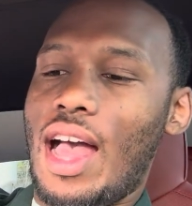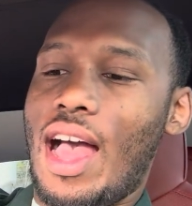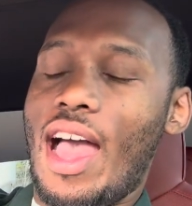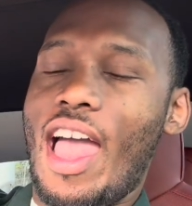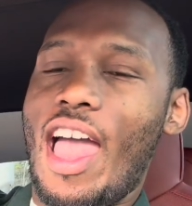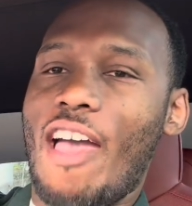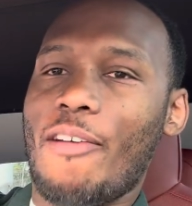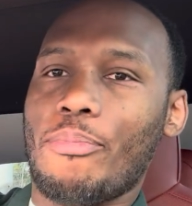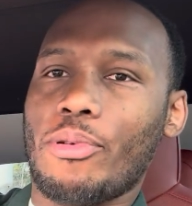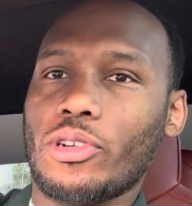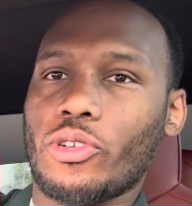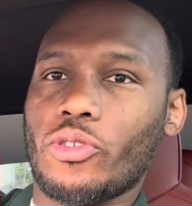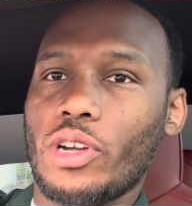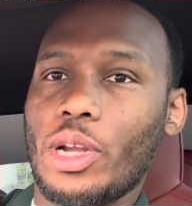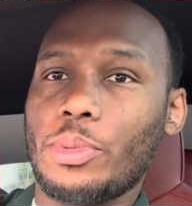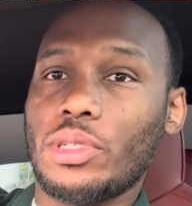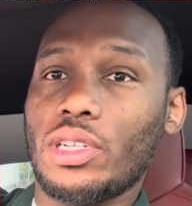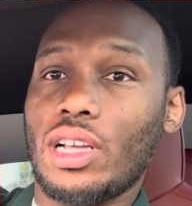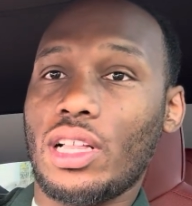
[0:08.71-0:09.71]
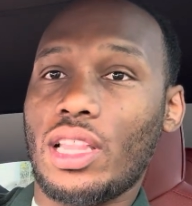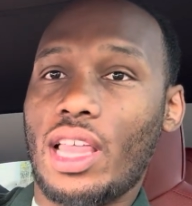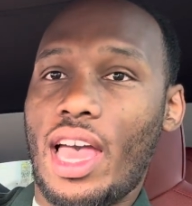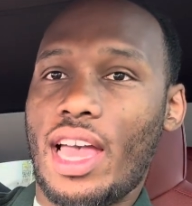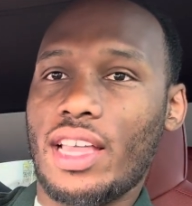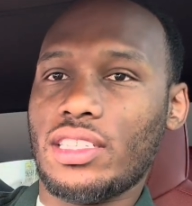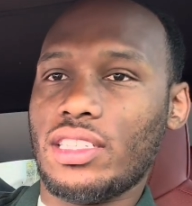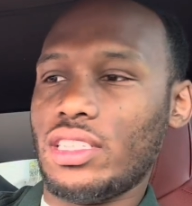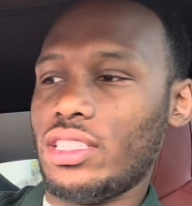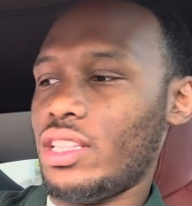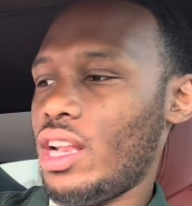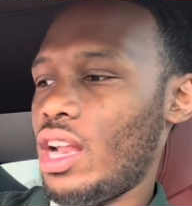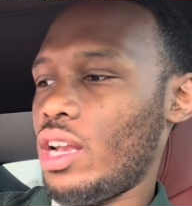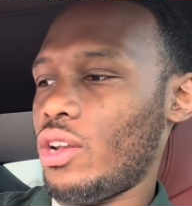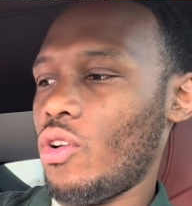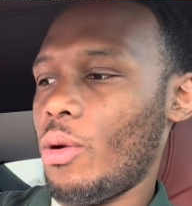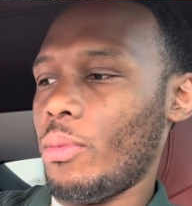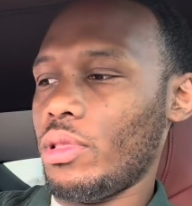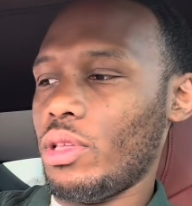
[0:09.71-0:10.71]
I have prescription glasses that I
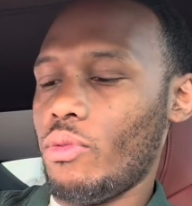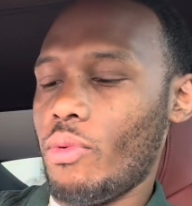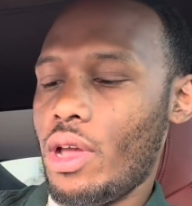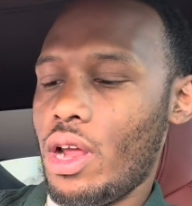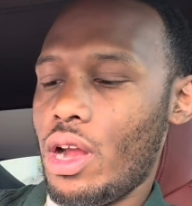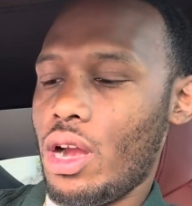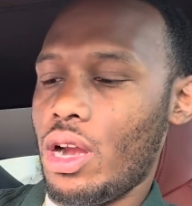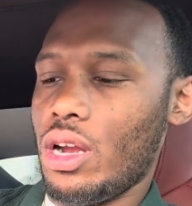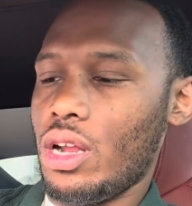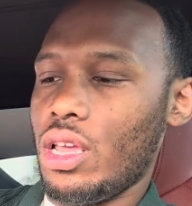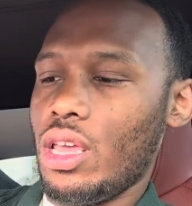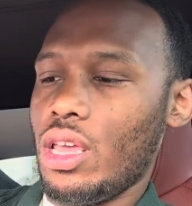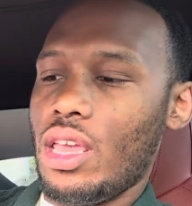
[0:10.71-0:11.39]
normally wear,